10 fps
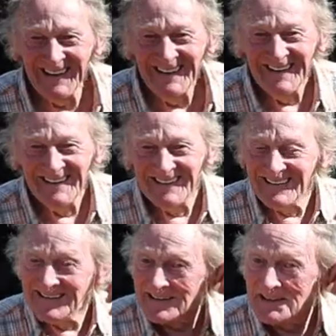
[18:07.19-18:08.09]
else since I've been
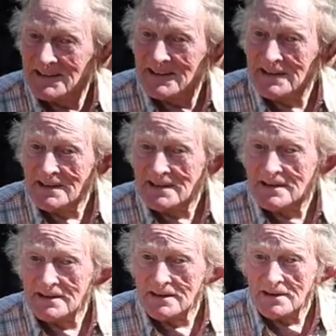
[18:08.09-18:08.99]
standing here this
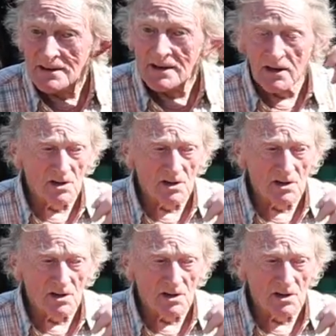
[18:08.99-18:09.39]
morning, so...